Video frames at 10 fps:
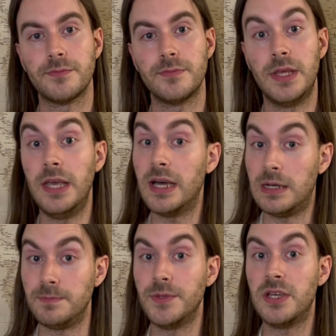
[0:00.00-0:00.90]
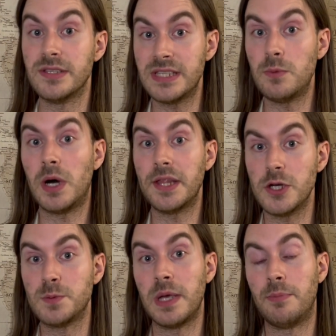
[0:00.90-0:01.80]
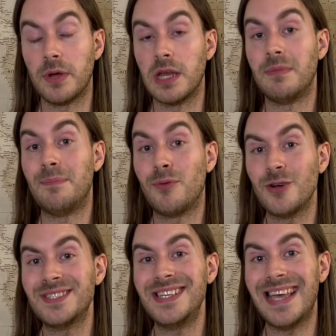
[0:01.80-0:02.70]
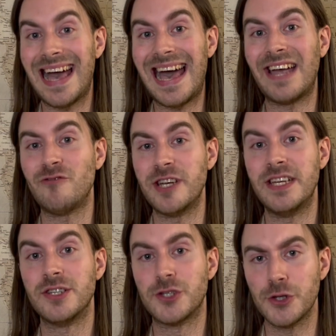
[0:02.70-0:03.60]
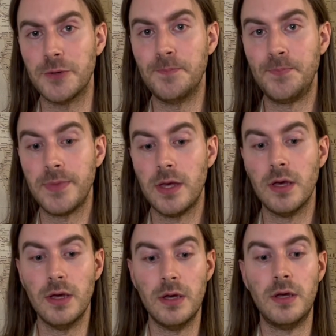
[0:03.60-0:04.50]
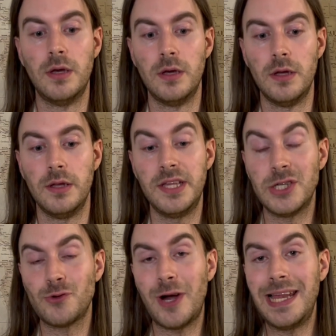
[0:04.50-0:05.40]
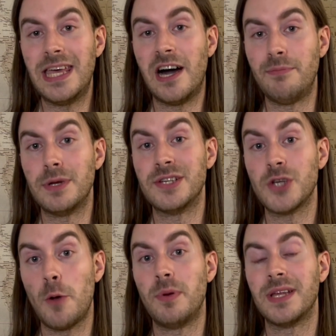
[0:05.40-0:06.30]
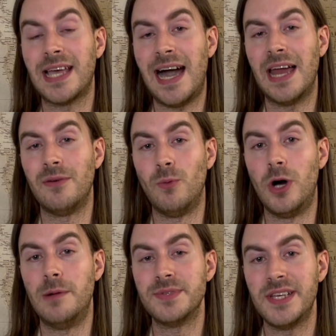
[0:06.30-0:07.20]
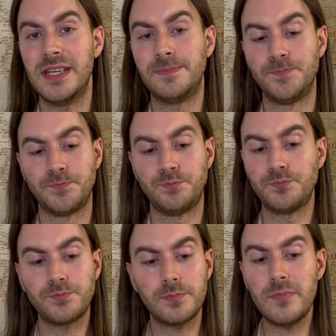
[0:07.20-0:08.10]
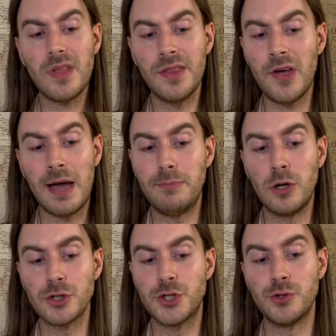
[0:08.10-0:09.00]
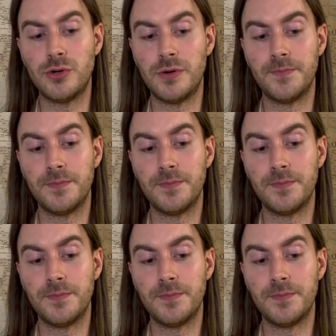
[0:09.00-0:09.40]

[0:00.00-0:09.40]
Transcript: Yeah, you can see why those people are going to be pretty angry too. The Israeli government has opened a can of worms here that I'm not sure